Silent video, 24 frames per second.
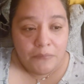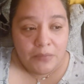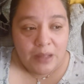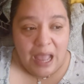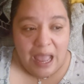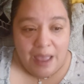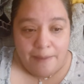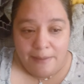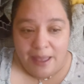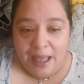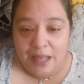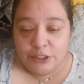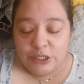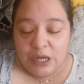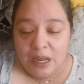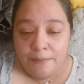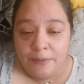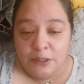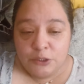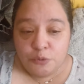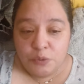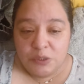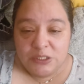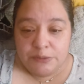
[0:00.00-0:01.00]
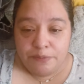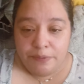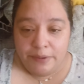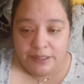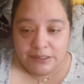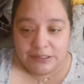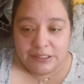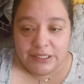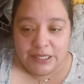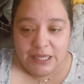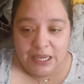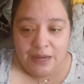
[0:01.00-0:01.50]
Imagine how much we
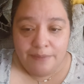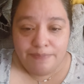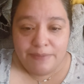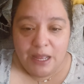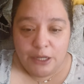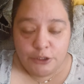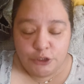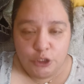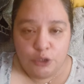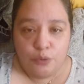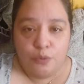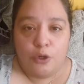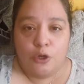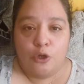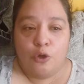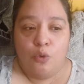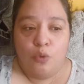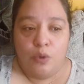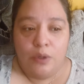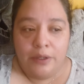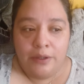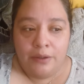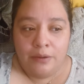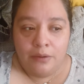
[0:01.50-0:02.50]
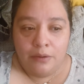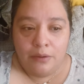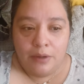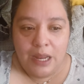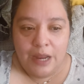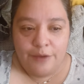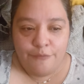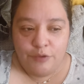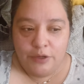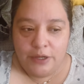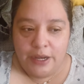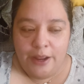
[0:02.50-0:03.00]
spent to keep that generator going
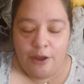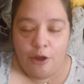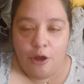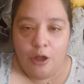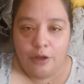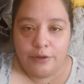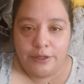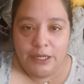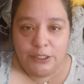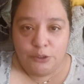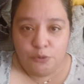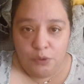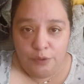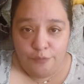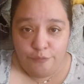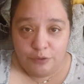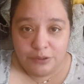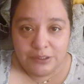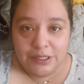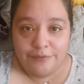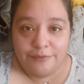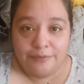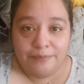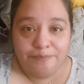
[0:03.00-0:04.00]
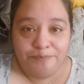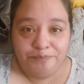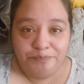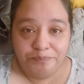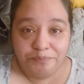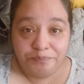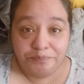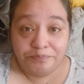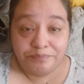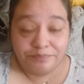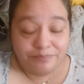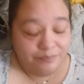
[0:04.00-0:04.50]
every day, all day, 24/7
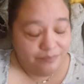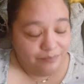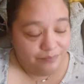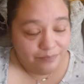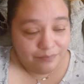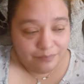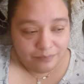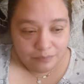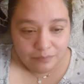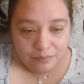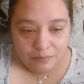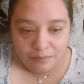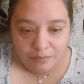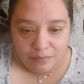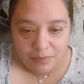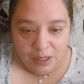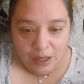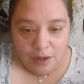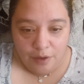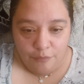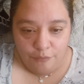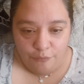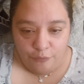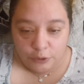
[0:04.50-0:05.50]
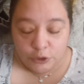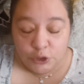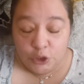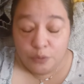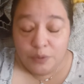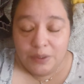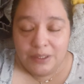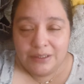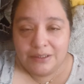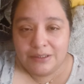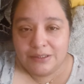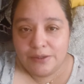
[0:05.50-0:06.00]
for 2
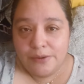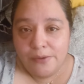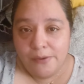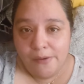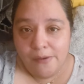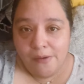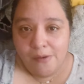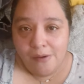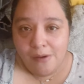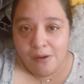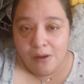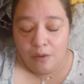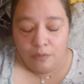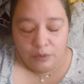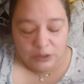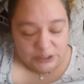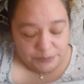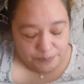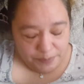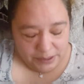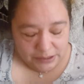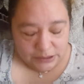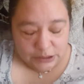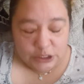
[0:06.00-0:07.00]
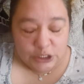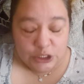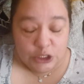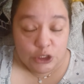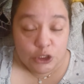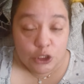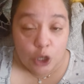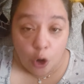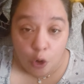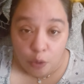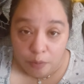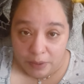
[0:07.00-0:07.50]
weeks. We spent
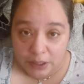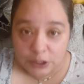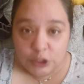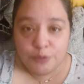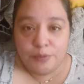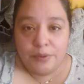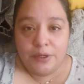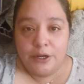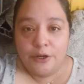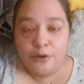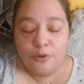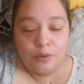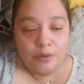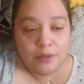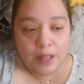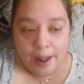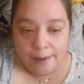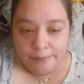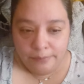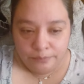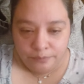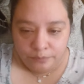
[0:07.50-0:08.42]
so much money doing that.